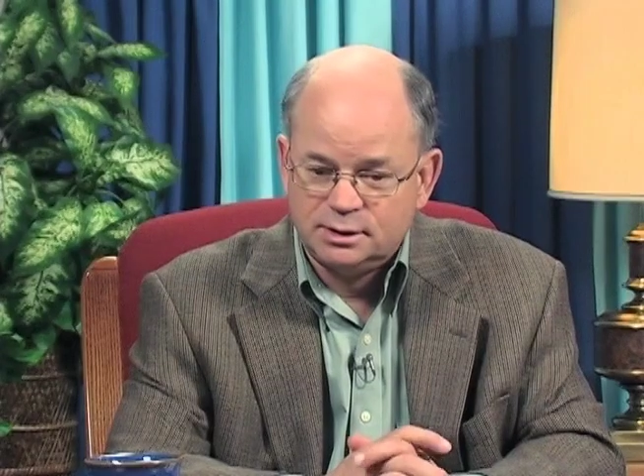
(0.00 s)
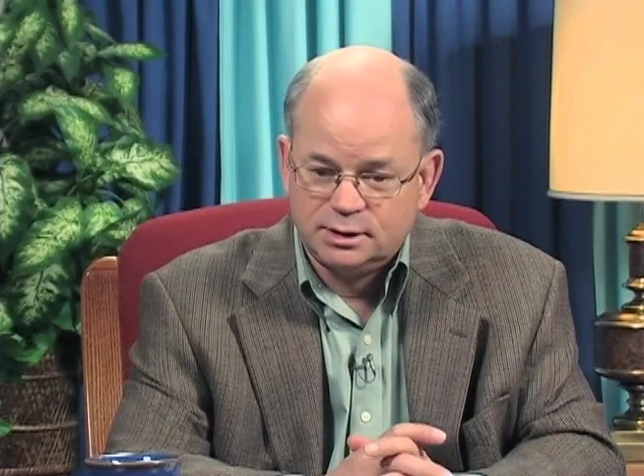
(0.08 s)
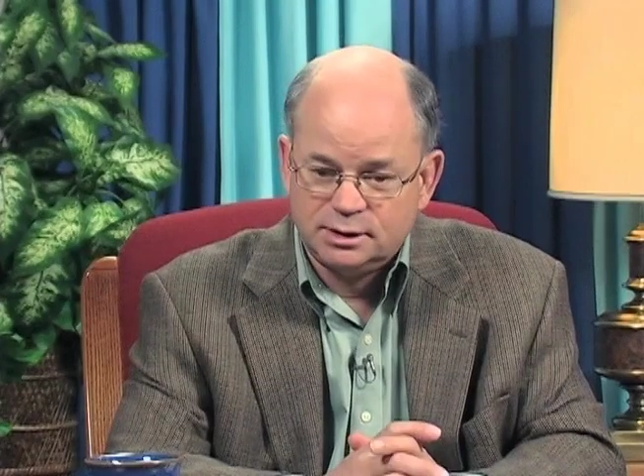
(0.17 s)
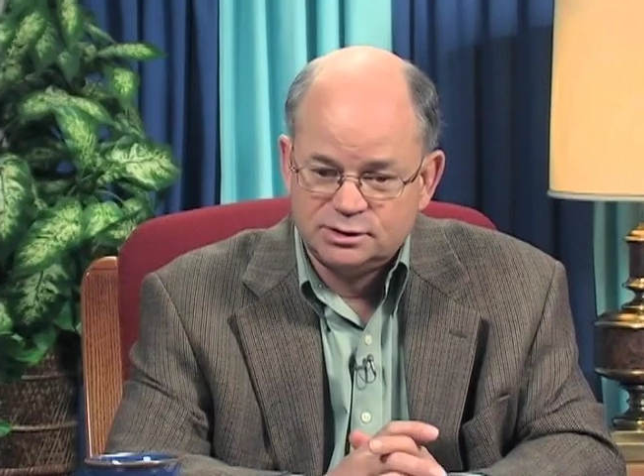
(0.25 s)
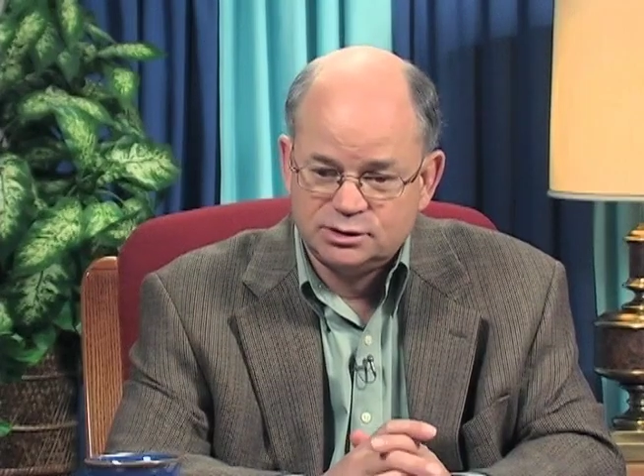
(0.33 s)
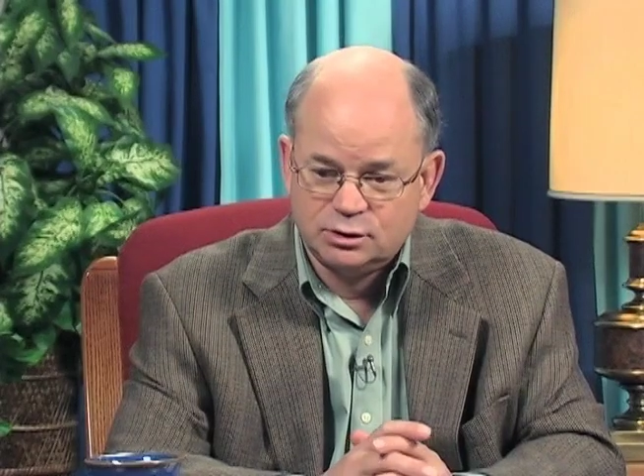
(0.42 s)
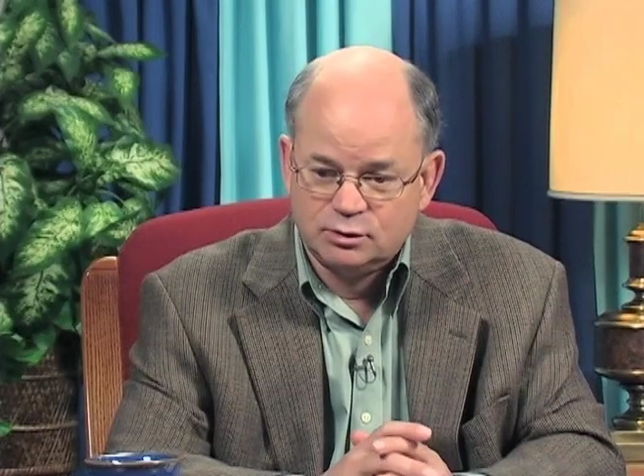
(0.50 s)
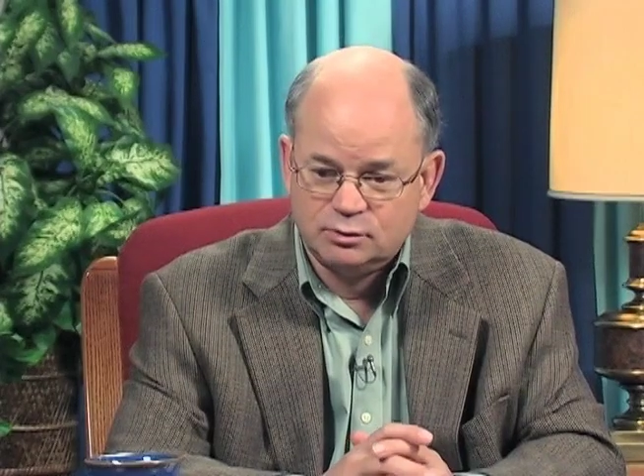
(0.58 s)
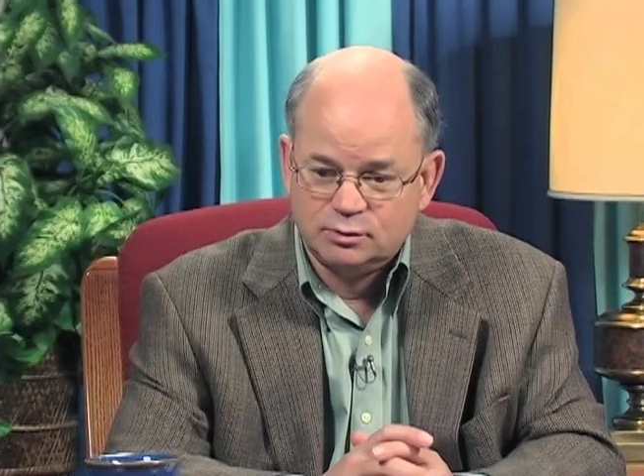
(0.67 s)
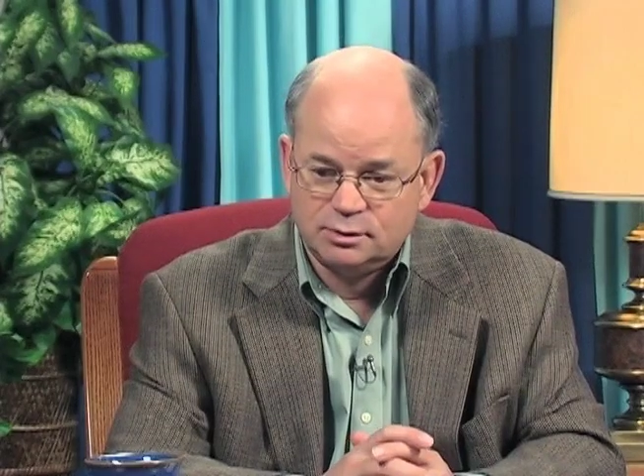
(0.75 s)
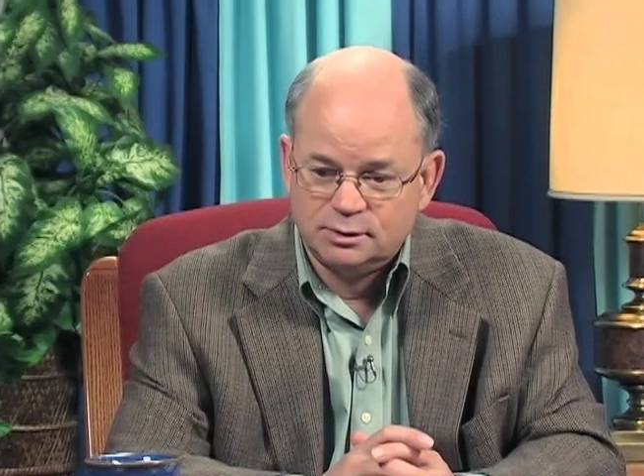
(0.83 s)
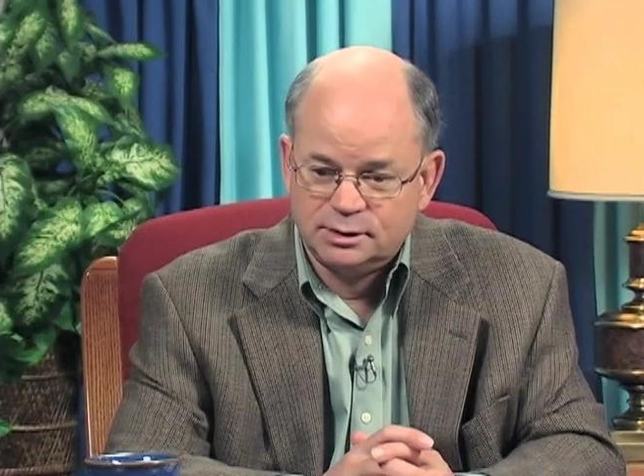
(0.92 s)
Uh,
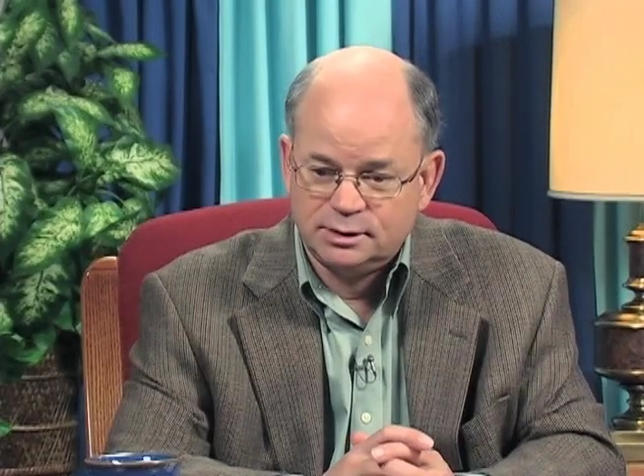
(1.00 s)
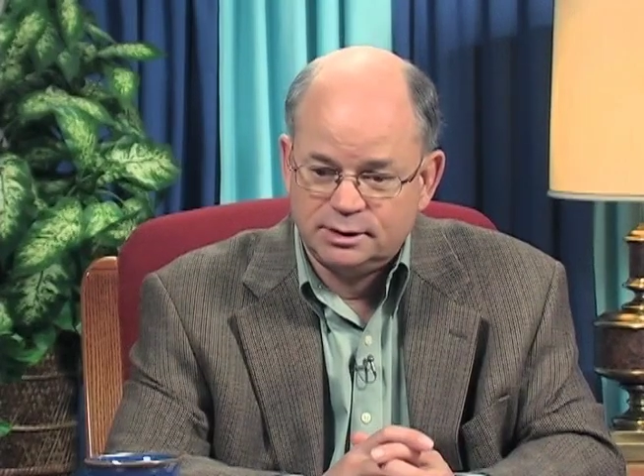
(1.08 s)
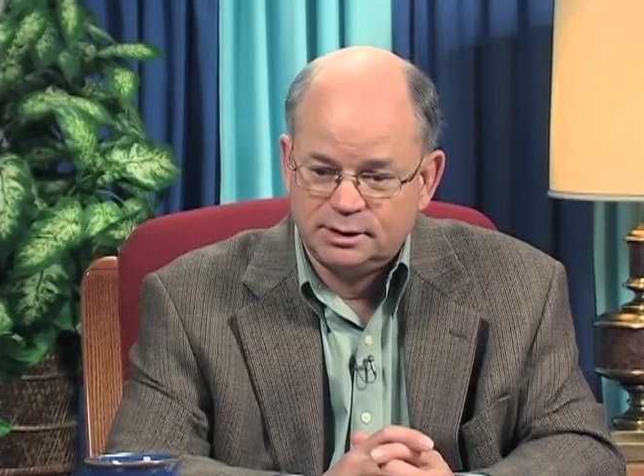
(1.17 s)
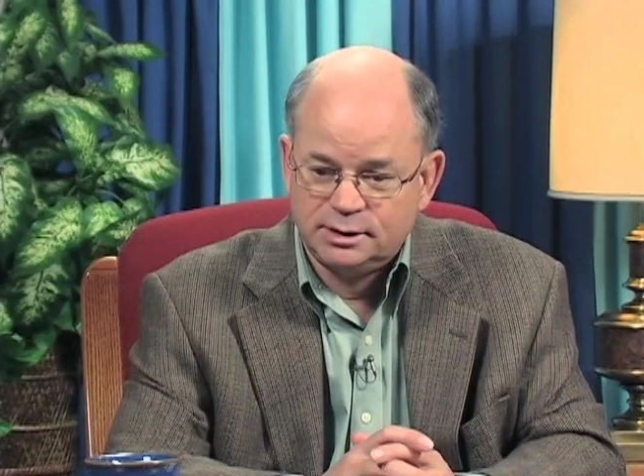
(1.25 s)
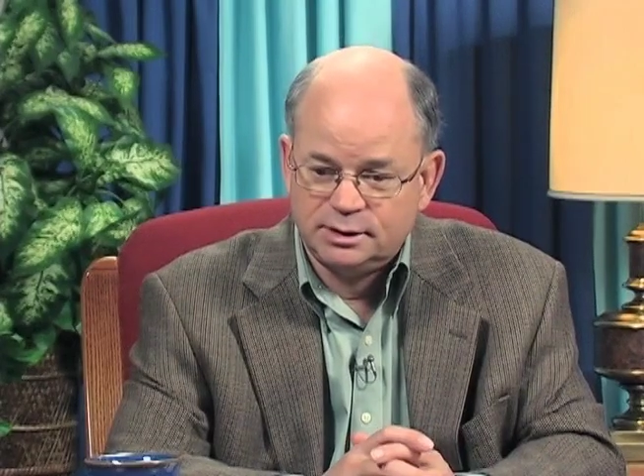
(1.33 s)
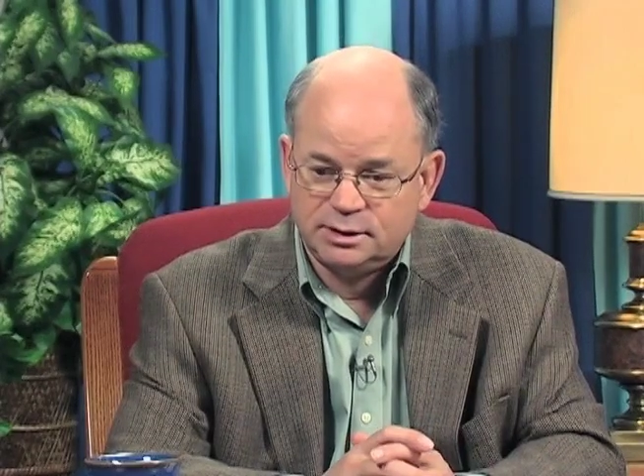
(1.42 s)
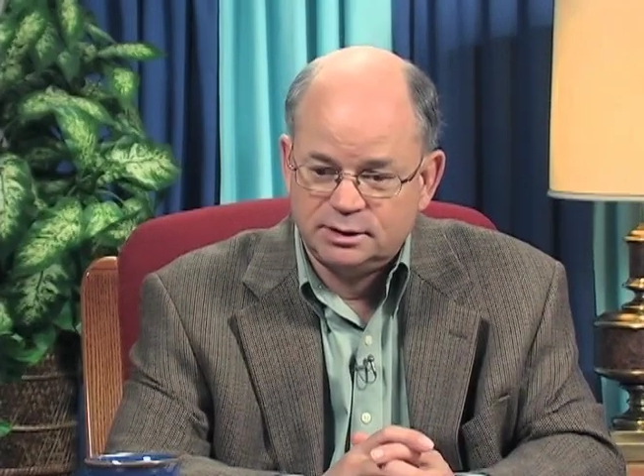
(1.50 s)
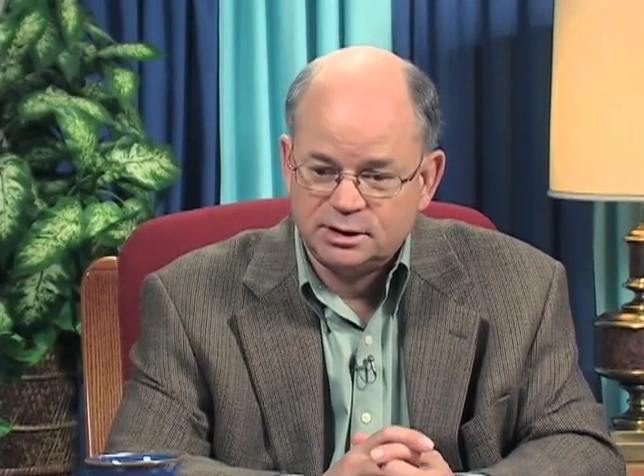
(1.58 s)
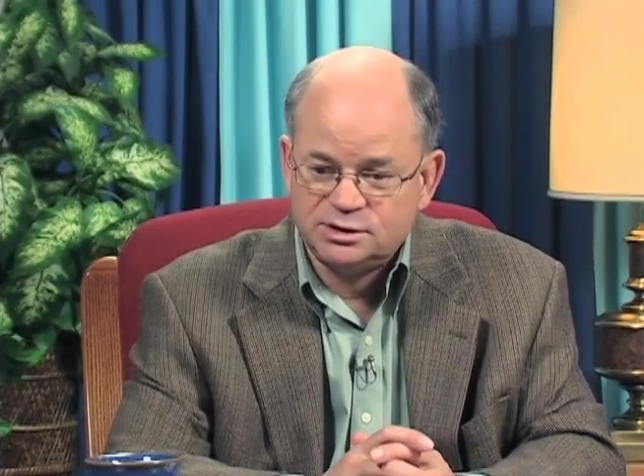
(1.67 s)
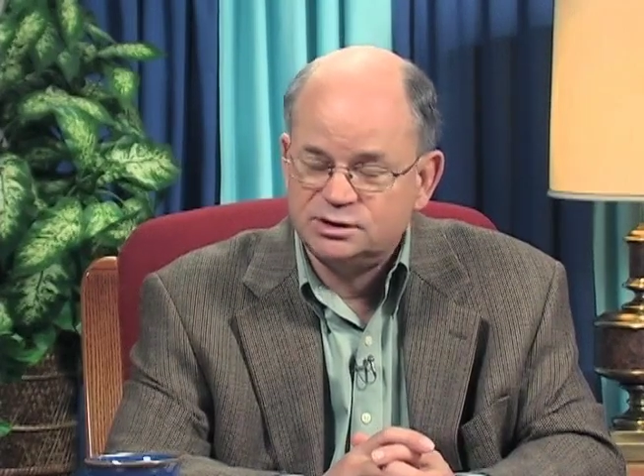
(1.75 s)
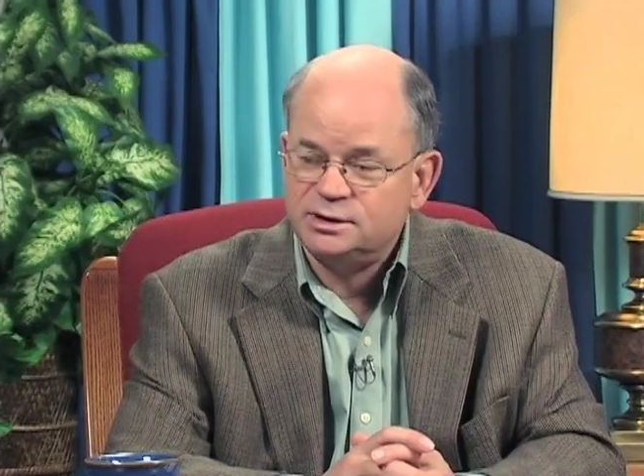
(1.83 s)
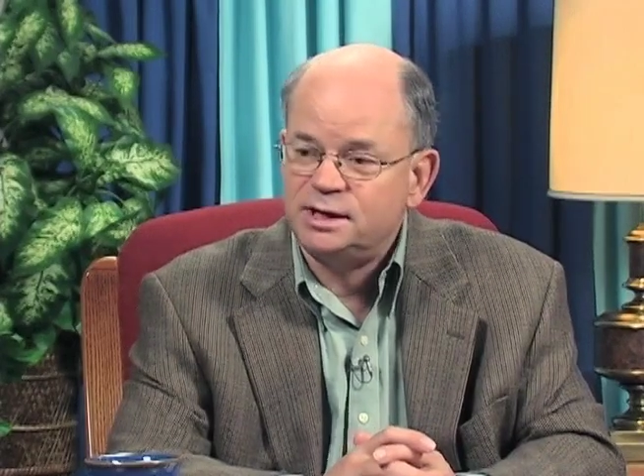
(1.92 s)
so
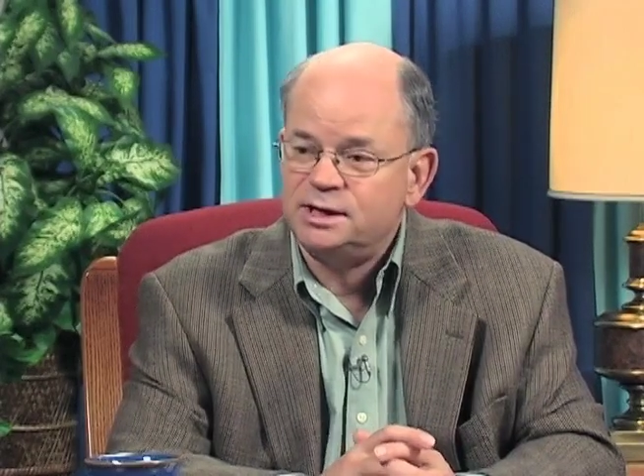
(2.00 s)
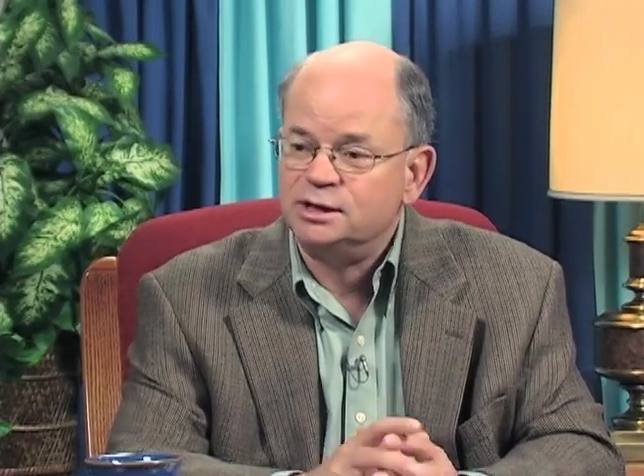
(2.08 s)
doesn't